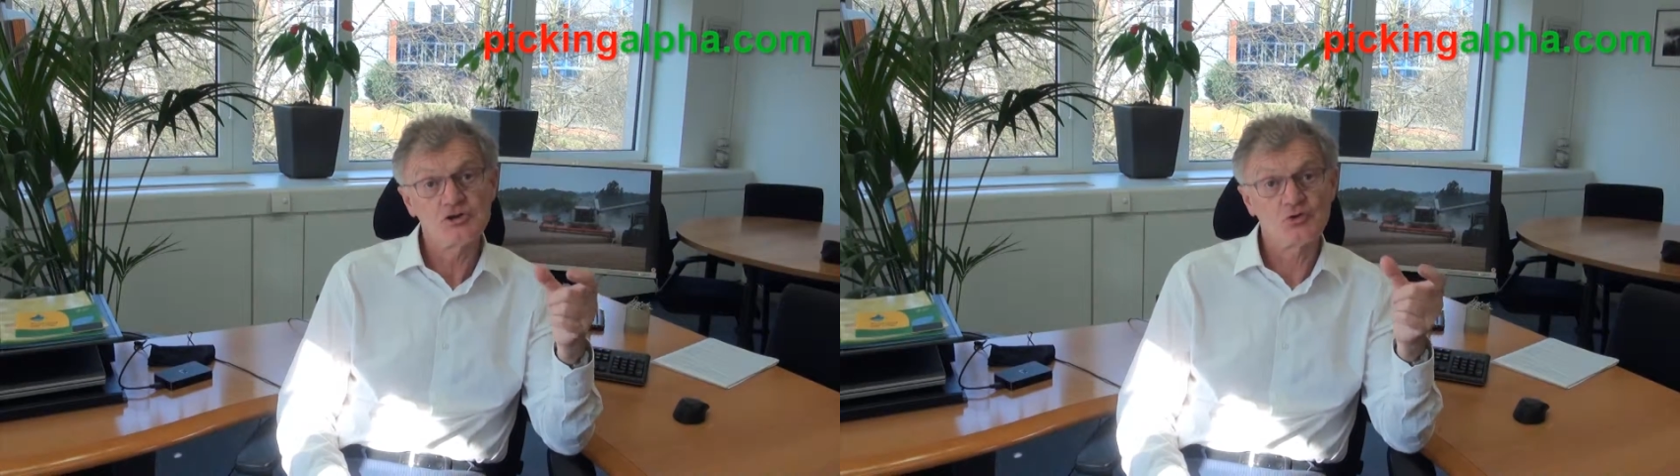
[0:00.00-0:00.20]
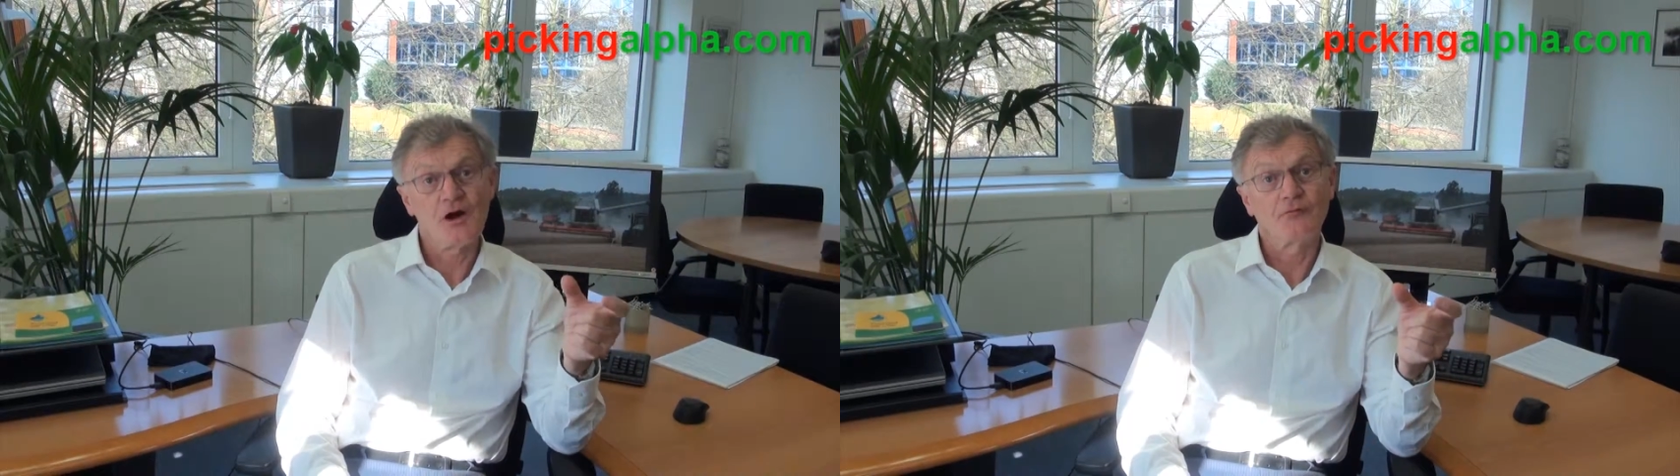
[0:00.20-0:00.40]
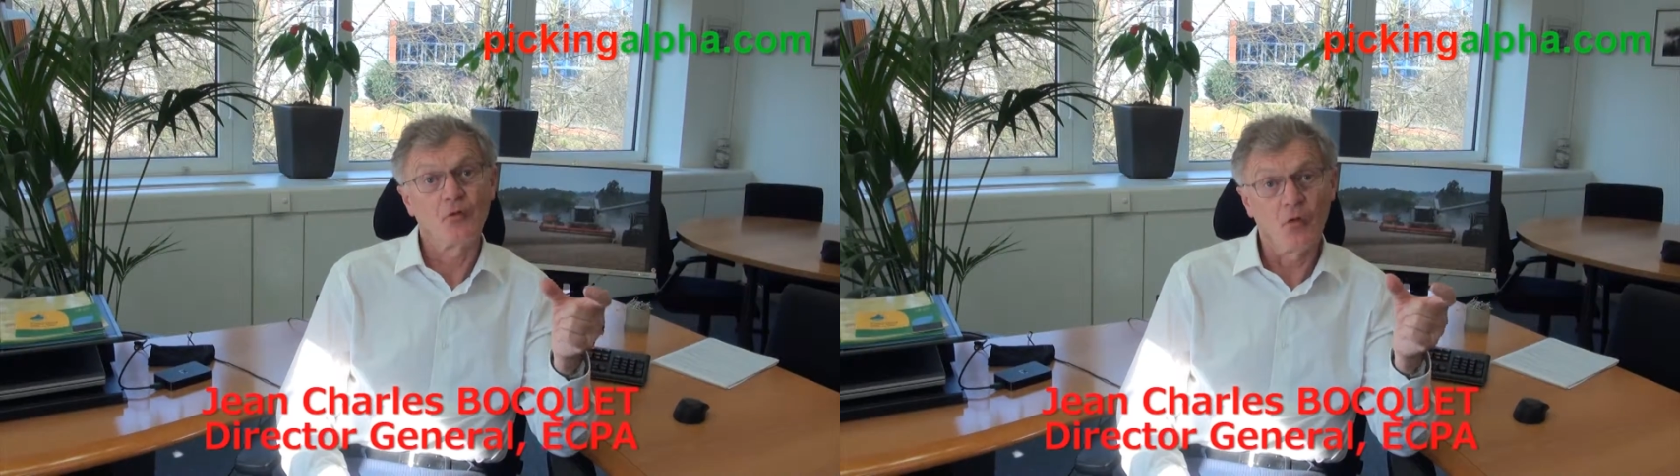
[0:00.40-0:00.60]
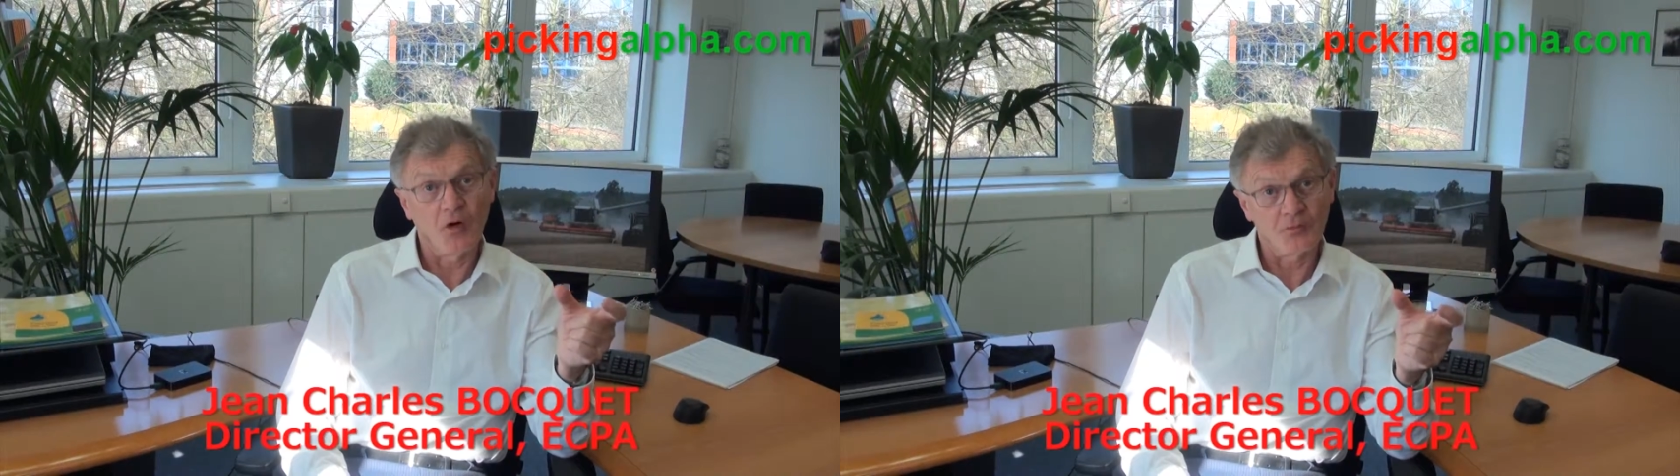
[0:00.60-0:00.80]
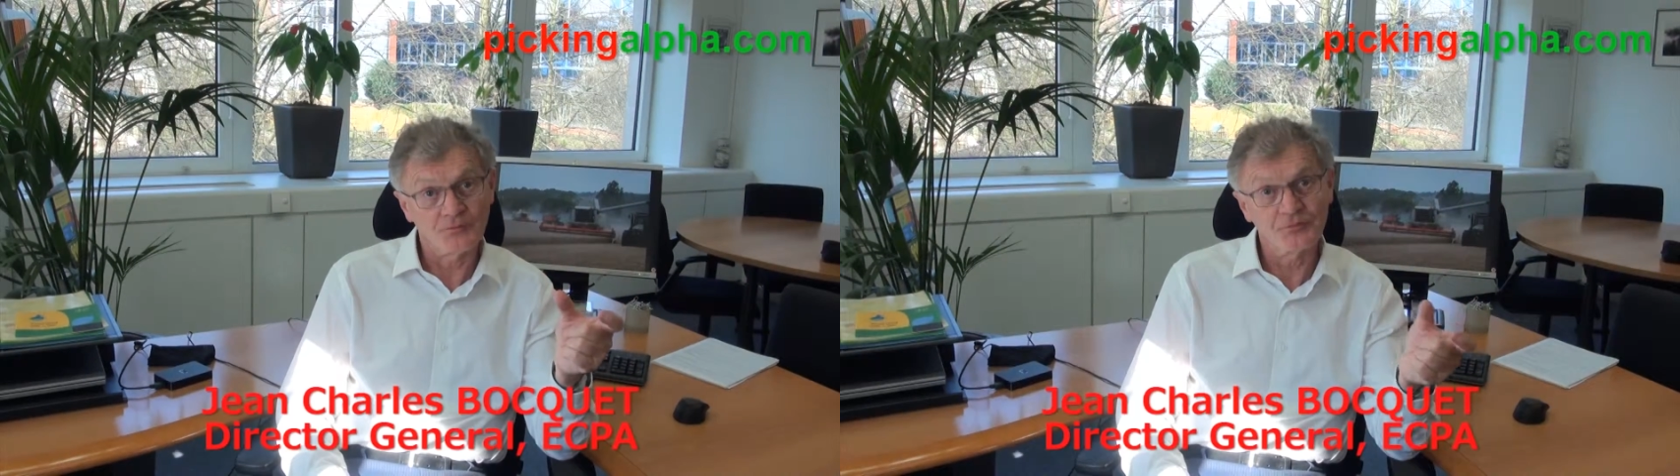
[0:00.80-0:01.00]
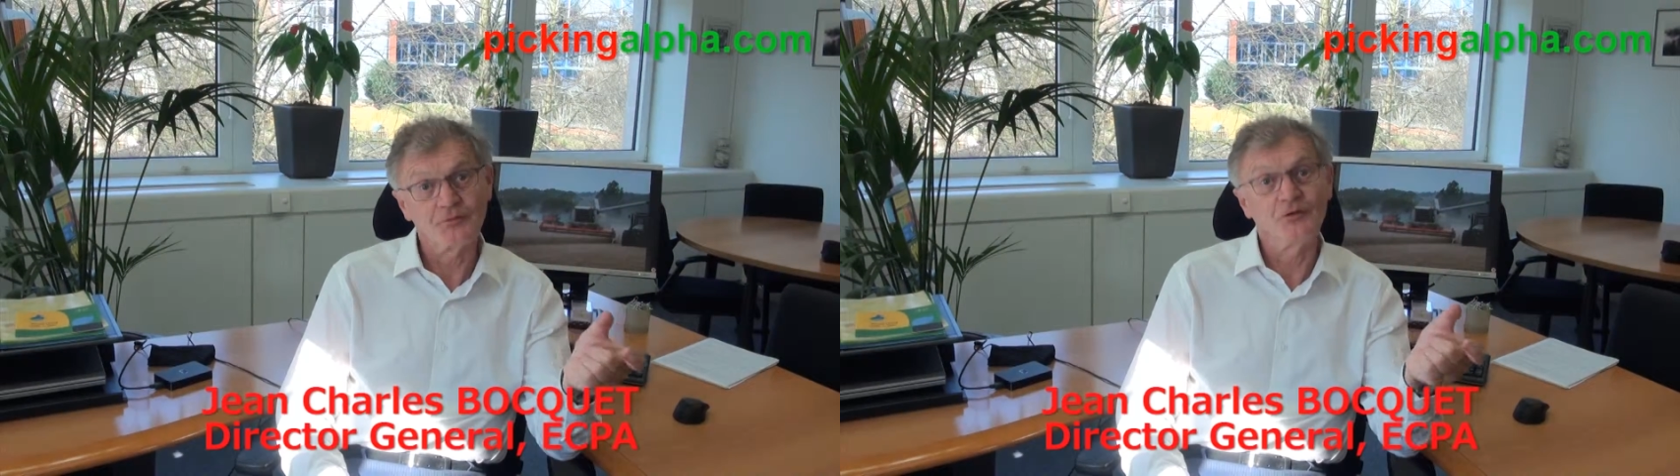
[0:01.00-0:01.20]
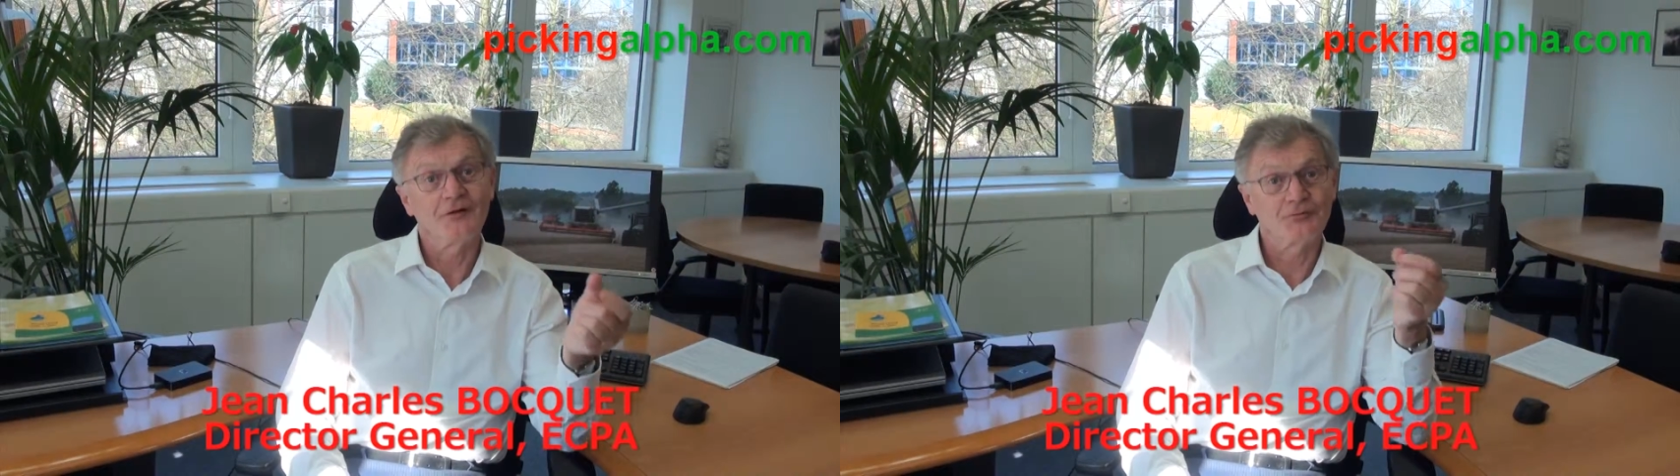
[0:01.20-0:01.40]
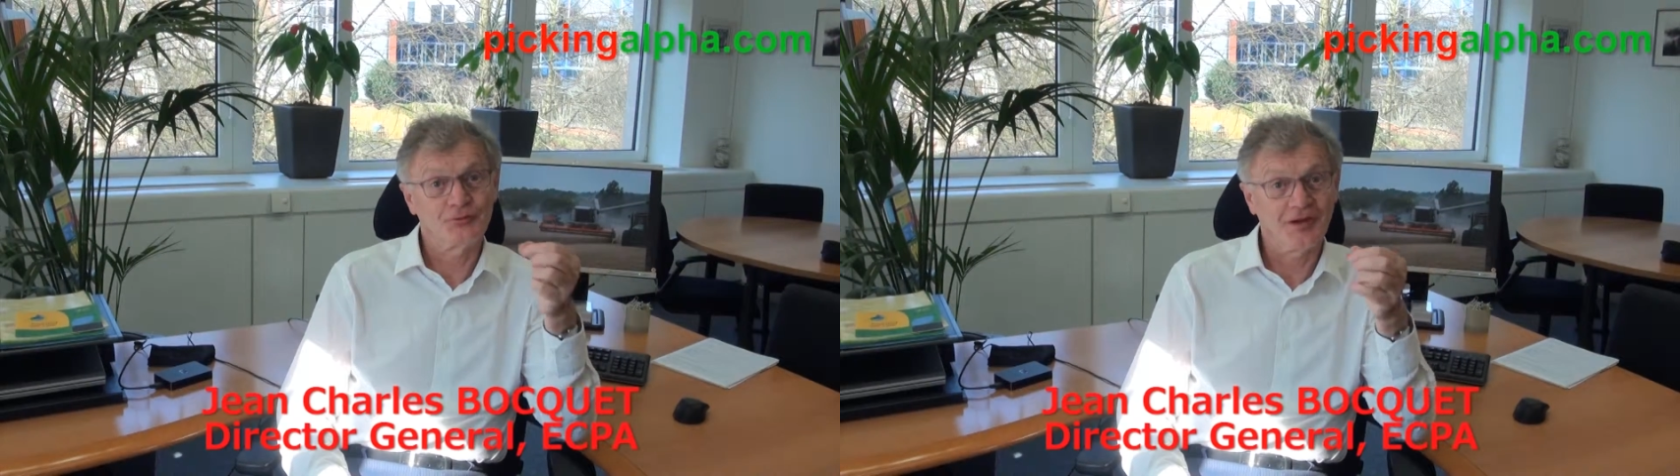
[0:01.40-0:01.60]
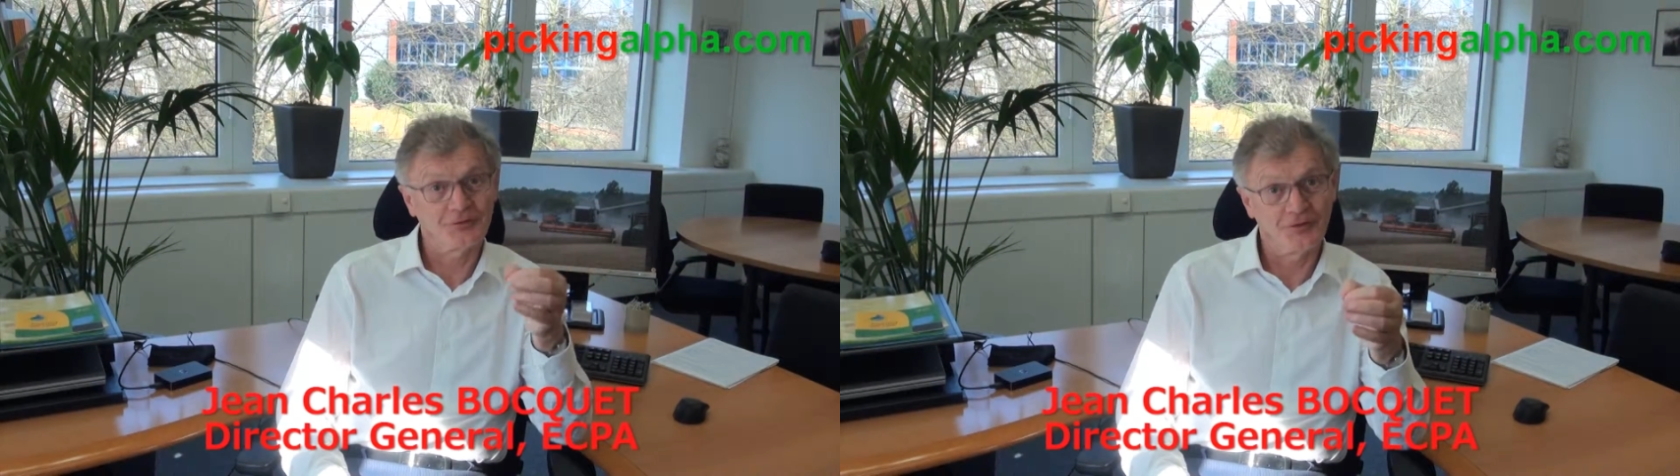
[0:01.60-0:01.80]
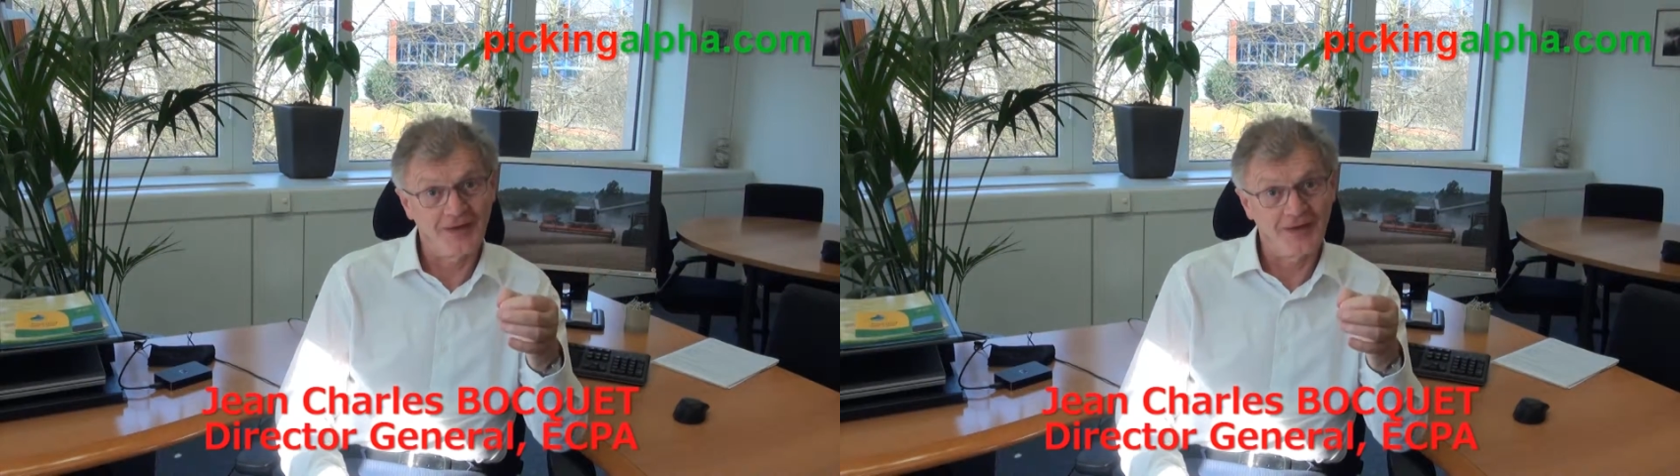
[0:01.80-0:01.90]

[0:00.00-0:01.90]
to have a worm, you have to get the